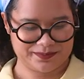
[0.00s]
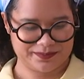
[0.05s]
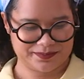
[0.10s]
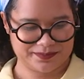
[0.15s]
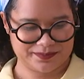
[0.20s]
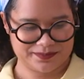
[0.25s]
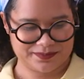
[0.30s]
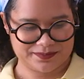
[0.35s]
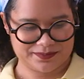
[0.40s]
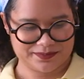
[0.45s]

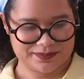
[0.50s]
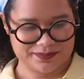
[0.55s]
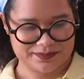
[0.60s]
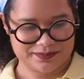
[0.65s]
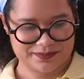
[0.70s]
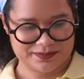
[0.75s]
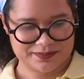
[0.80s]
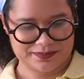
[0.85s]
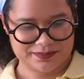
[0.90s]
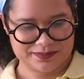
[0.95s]

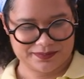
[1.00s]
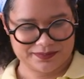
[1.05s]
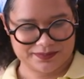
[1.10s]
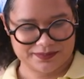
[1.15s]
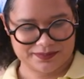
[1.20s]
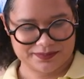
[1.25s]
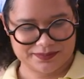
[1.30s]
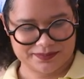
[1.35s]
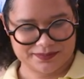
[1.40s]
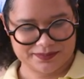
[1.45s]

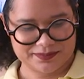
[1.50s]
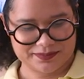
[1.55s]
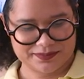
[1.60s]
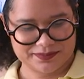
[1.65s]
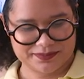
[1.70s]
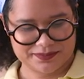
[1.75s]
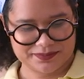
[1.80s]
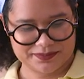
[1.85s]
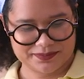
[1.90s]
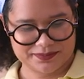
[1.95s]

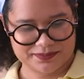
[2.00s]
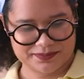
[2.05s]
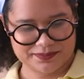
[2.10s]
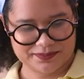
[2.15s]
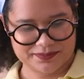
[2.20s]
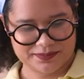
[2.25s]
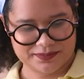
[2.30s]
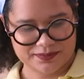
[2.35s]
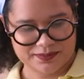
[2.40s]
No one is speaking in this clip.